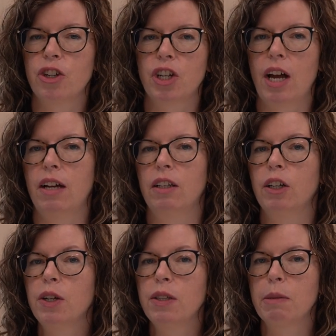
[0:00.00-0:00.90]
your child
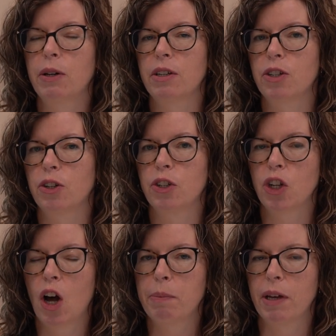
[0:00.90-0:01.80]
learns about a certain
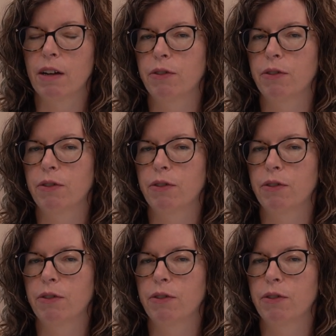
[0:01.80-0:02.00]
topic.